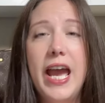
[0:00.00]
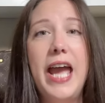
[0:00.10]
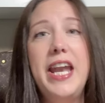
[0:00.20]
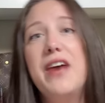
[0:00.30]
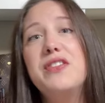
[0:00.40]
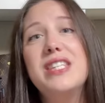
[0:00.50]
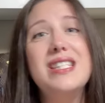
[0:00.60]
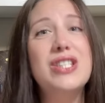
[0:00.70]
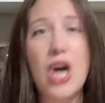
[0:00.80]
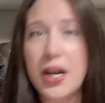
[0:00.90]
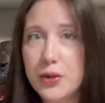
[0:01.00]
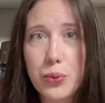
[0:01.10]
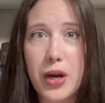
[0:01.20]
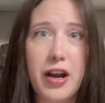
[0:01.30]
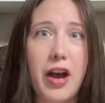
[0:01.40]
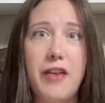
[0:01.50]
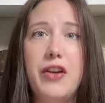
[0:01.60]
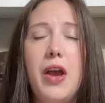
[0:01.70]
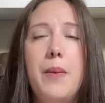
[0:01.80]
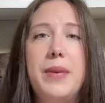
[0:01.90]
and have since gotten rid of
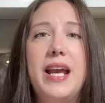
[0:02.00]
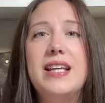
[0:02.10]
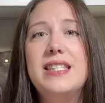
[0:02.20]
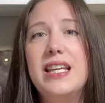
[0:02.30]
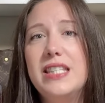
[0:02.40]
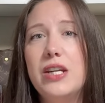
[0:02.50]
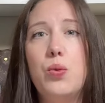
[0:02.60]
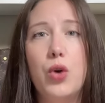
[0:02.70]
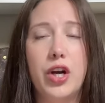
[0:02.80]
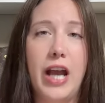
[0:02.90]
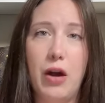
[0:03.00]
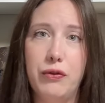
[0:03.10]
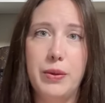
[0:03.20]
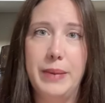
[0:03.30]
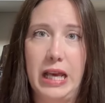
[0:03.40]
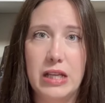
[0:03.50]
because they didn't work out for me.